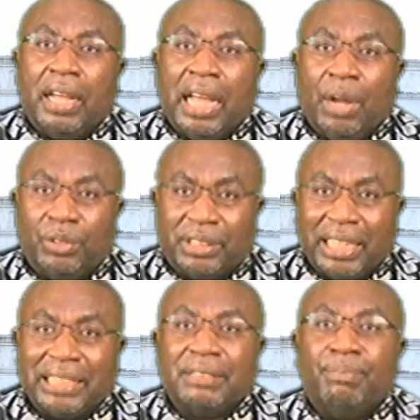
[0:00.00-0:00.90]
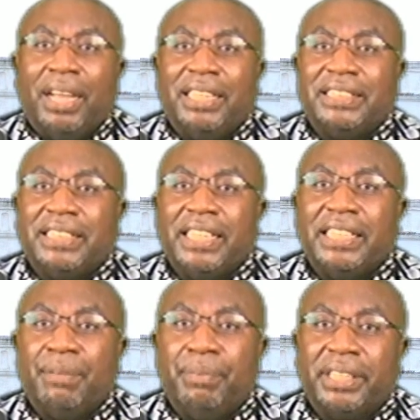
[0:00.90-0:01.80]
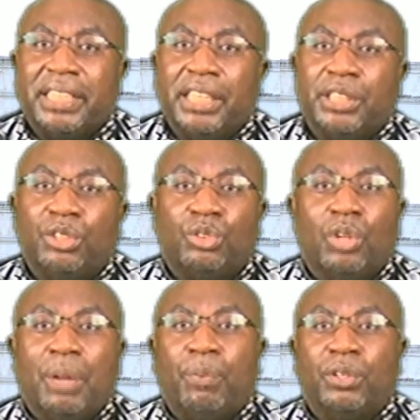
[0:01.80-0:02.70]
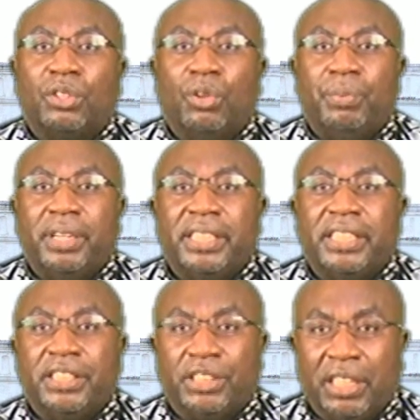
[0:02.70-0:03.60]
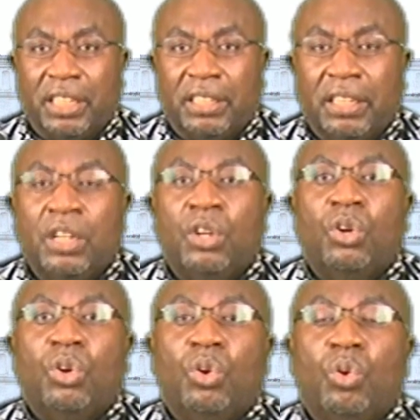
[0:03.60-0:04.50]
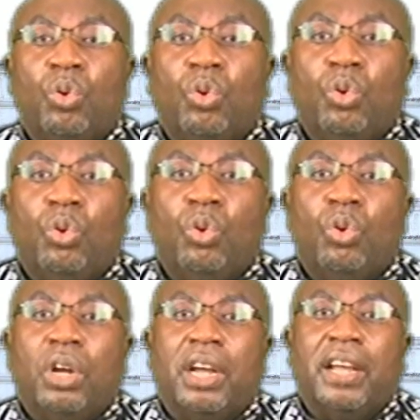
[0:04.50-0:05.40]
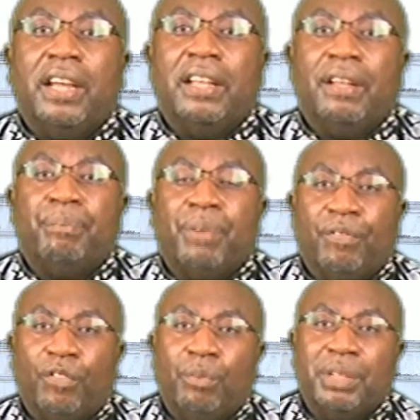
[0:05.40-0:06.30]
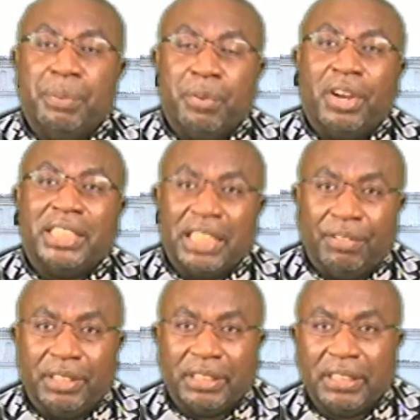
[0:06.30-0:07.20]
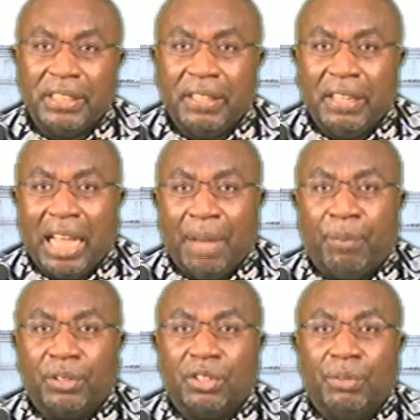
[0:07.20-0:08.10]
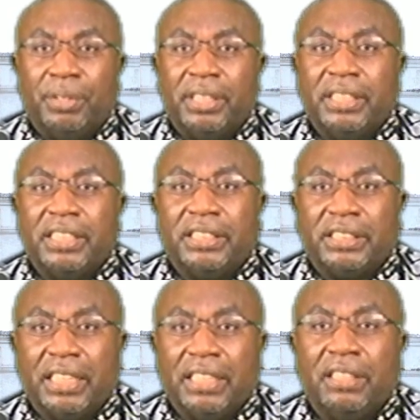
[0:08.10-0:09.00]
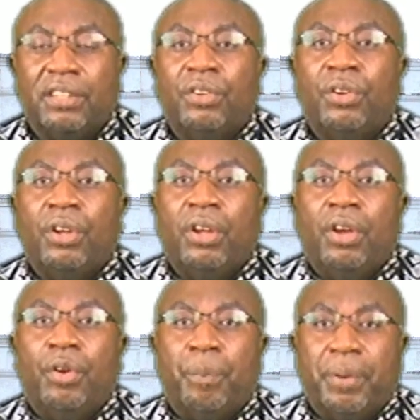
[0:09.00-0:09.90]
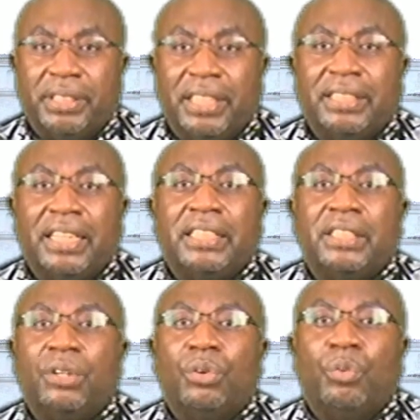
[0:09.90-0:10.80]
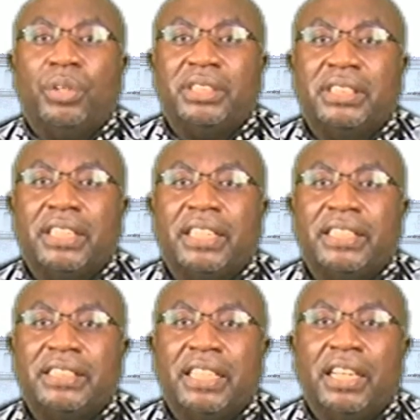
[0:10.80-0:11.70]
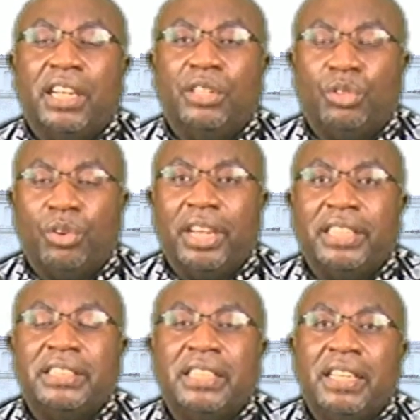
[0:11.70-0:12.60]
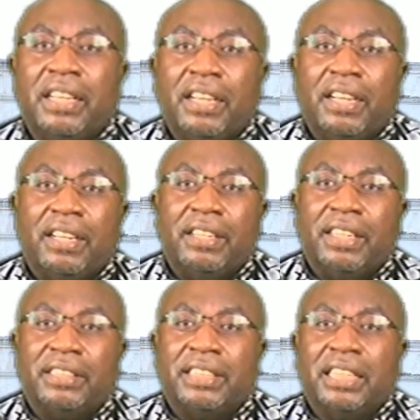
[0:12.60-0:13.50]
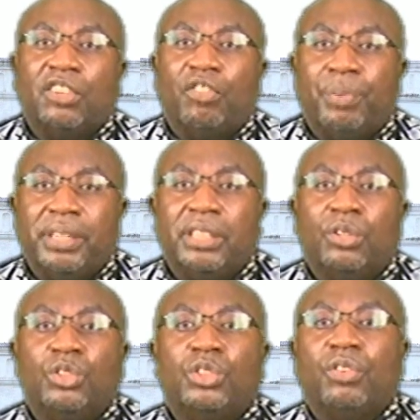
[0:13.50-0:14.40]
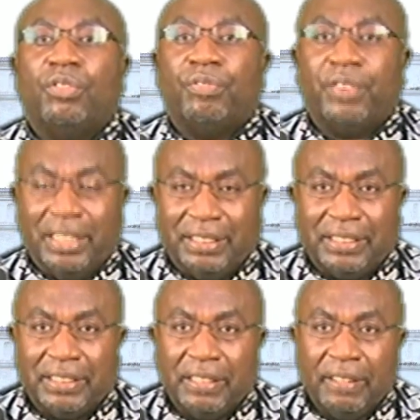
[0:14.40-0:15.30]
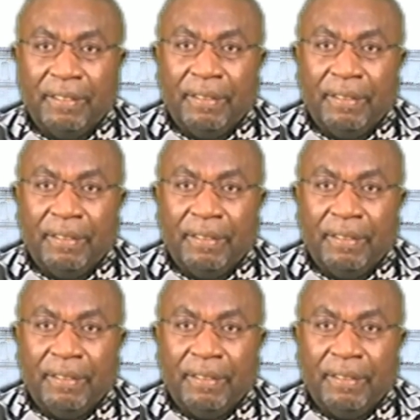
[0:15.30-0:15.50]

I will start by saying a big thank you to Apostle Obin Ishan, who performed the memorial service. Apostle Obin Ishan represented with his entourage the Church of Pentecost France,